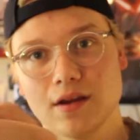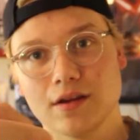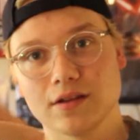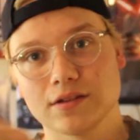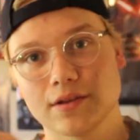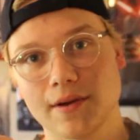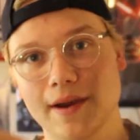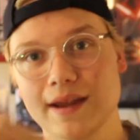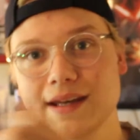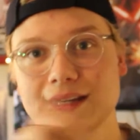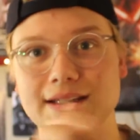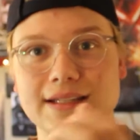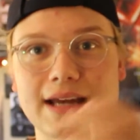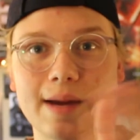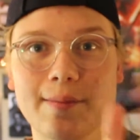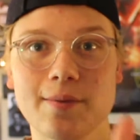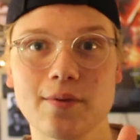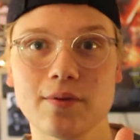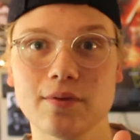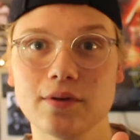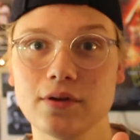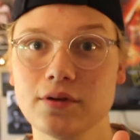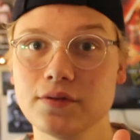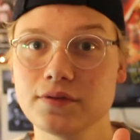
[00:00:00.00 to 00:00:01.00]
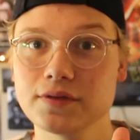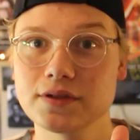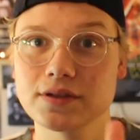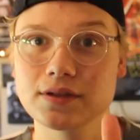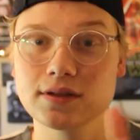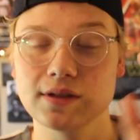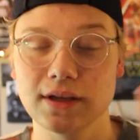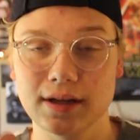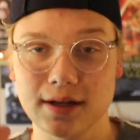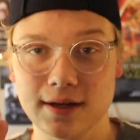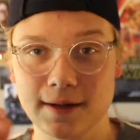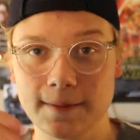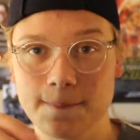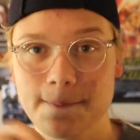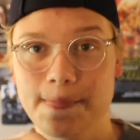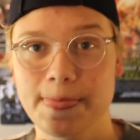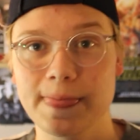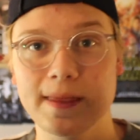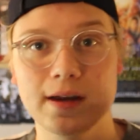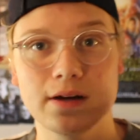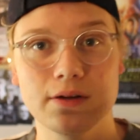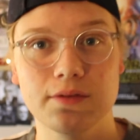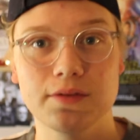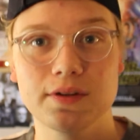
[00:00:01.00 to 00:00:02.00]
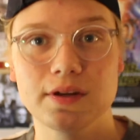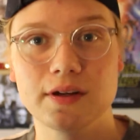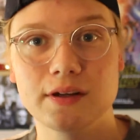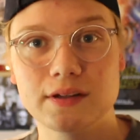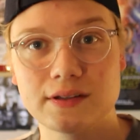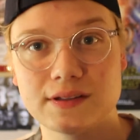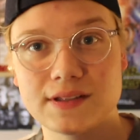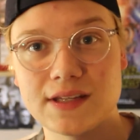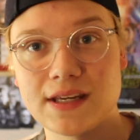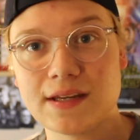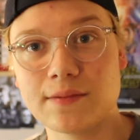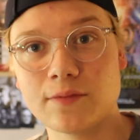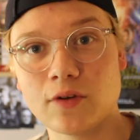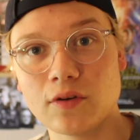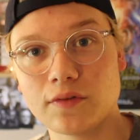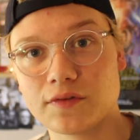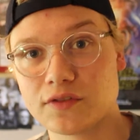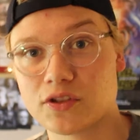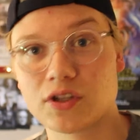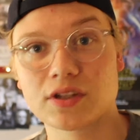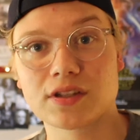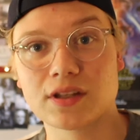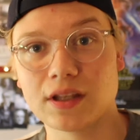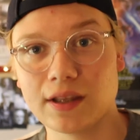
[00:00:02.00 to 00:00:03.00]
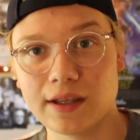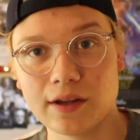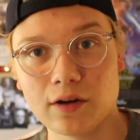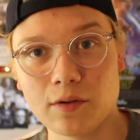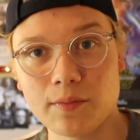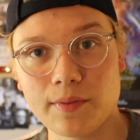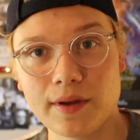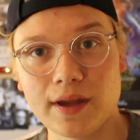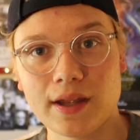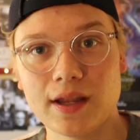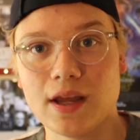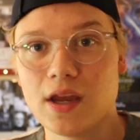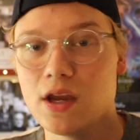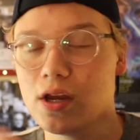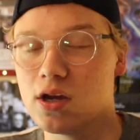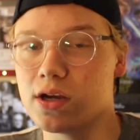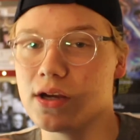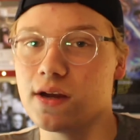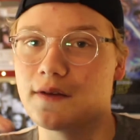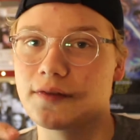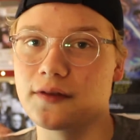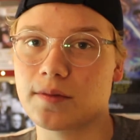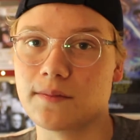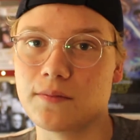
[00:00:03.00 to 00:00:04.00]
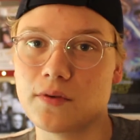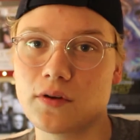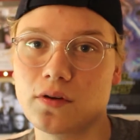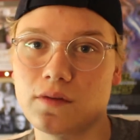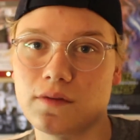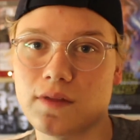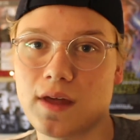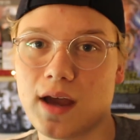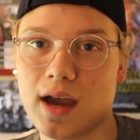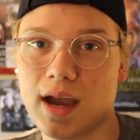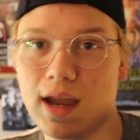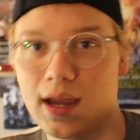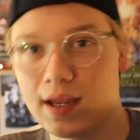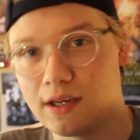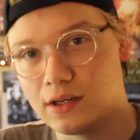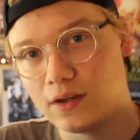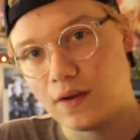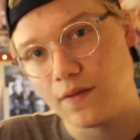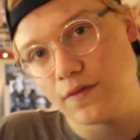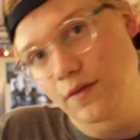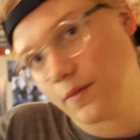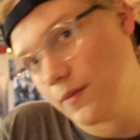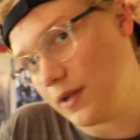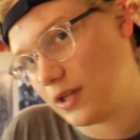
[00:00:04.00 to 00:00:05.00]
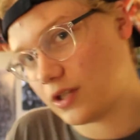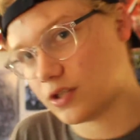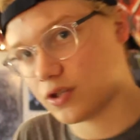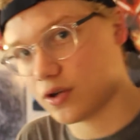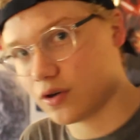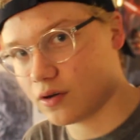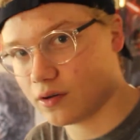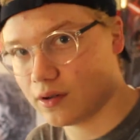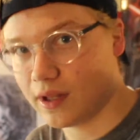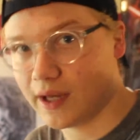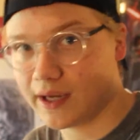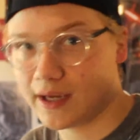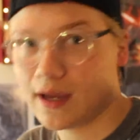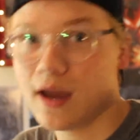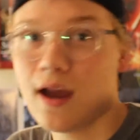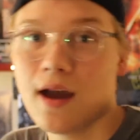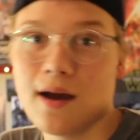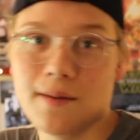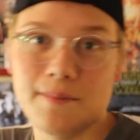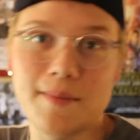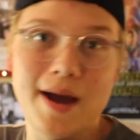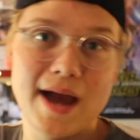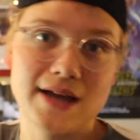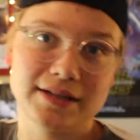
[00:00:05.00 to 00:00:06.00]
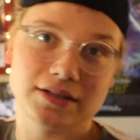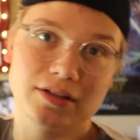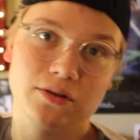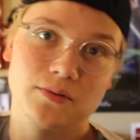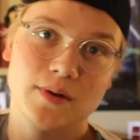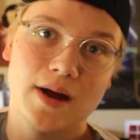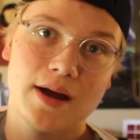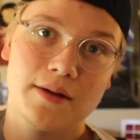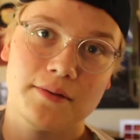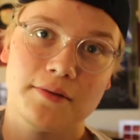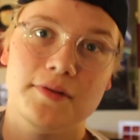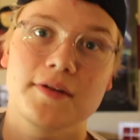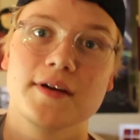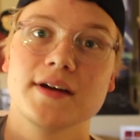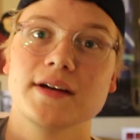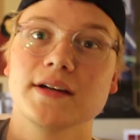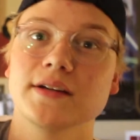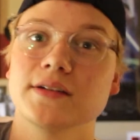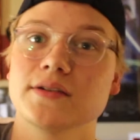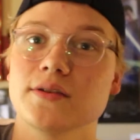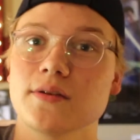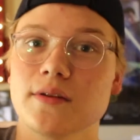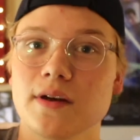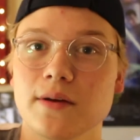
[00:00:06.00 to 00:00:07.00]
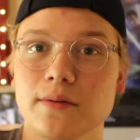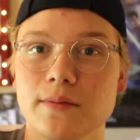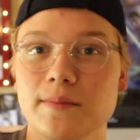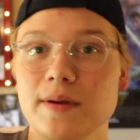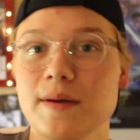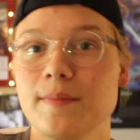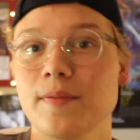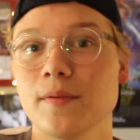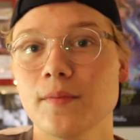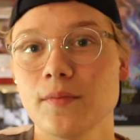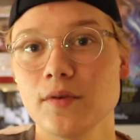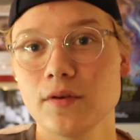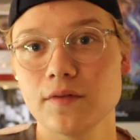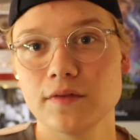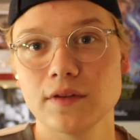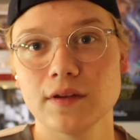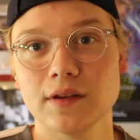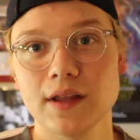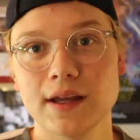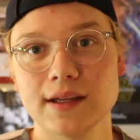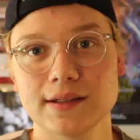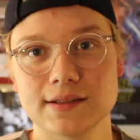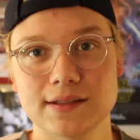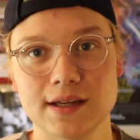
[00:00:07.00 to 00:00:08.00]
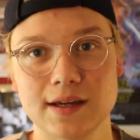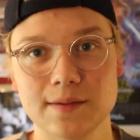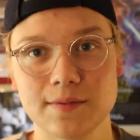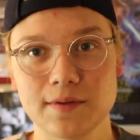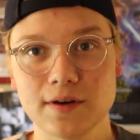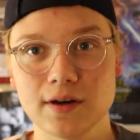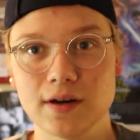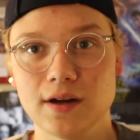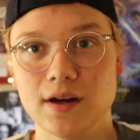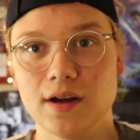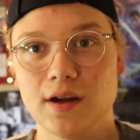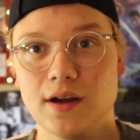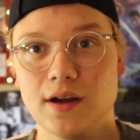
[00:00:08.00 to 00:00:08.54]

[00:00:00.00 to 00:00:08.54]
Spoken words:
So anytime it moves, the scene moves just a little bit, you have to move that, and you have to make sure to like mask around things so that when people move the lightsaber,